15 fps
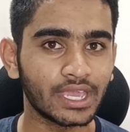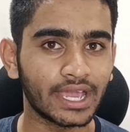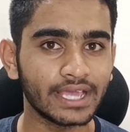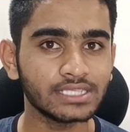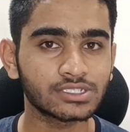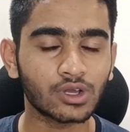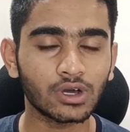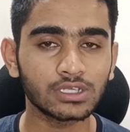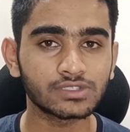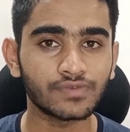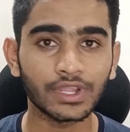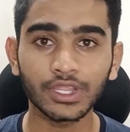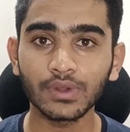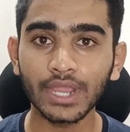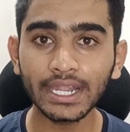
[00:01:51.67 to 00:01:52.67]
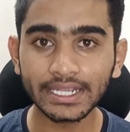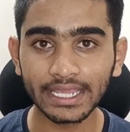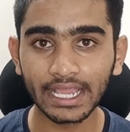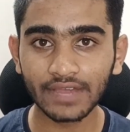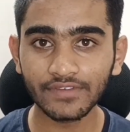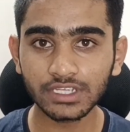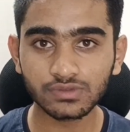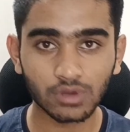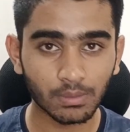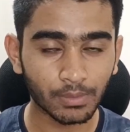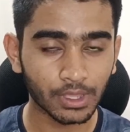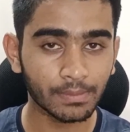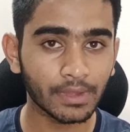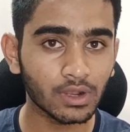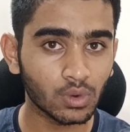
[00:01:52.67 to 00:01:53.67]
guys, because when you get takeaways from
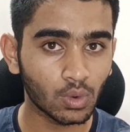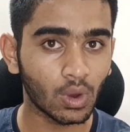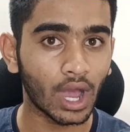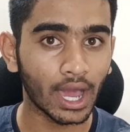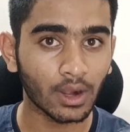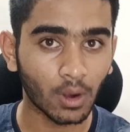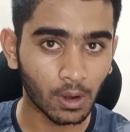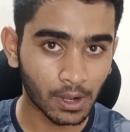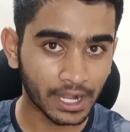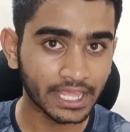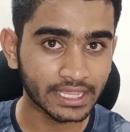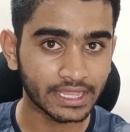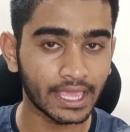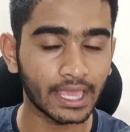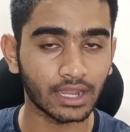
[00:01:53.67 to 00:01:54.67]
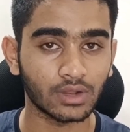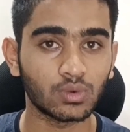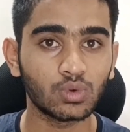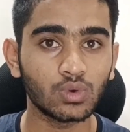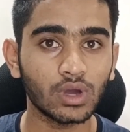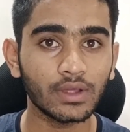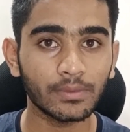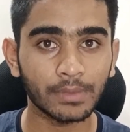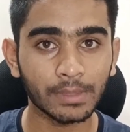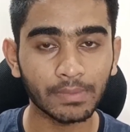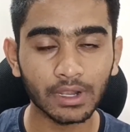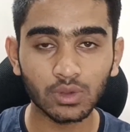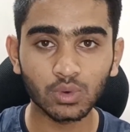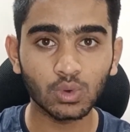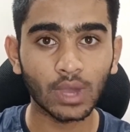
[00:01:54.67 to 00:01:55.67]
people who are already there, who are
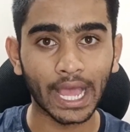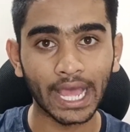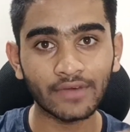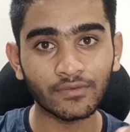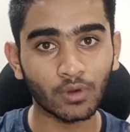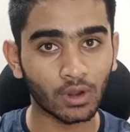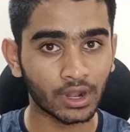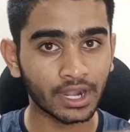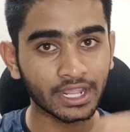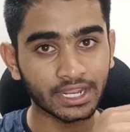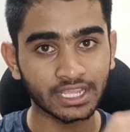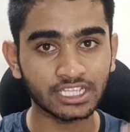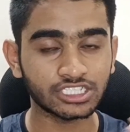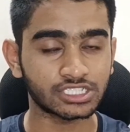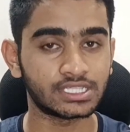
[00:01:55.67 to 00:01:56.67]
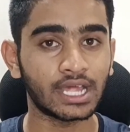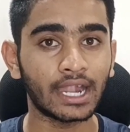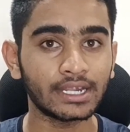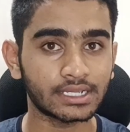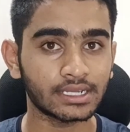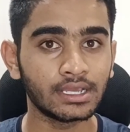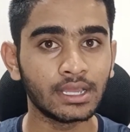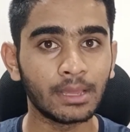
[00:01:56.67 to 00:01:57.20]
people who have already reached that